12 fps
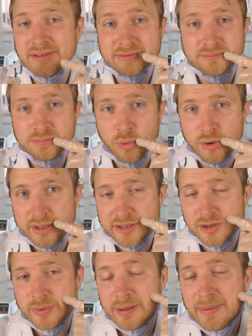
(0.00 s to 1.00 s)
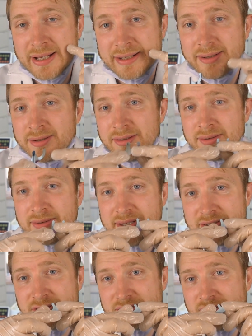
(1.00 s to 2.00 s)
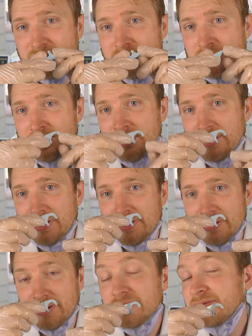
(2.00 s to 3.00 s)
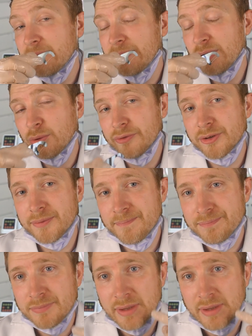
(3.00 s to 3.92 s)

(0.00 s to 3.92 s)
and working your way back, then just flip it over